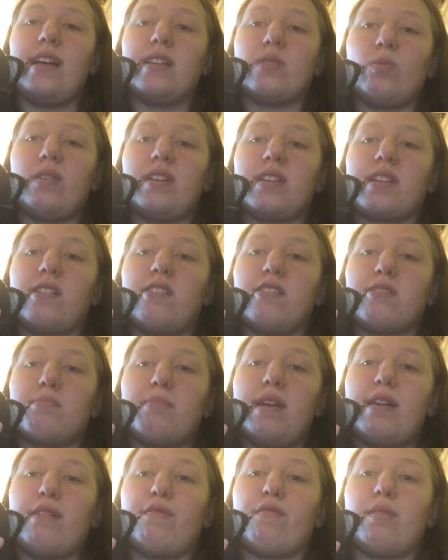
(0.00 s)
whiskers
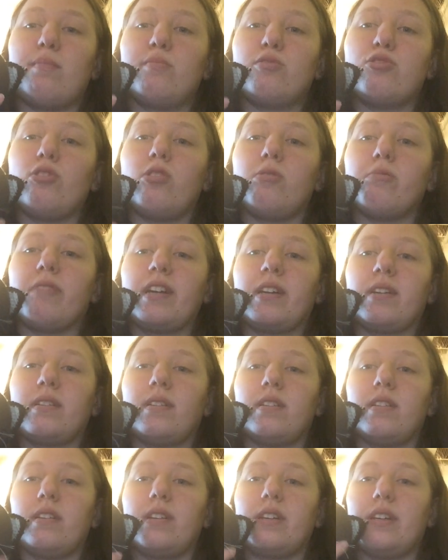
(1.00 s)
made from jewelry
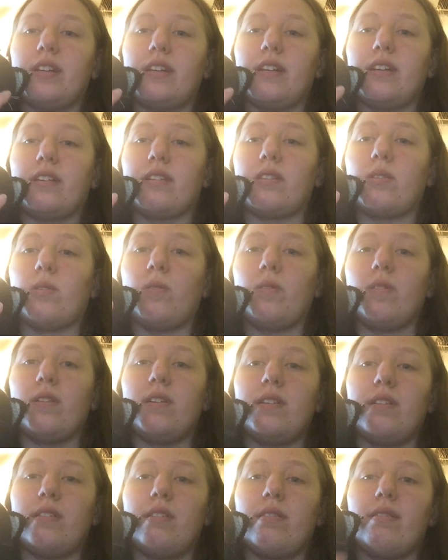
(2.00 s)

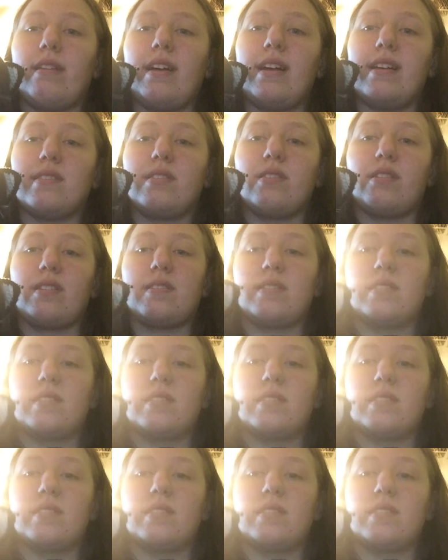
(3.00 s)
cord, as you can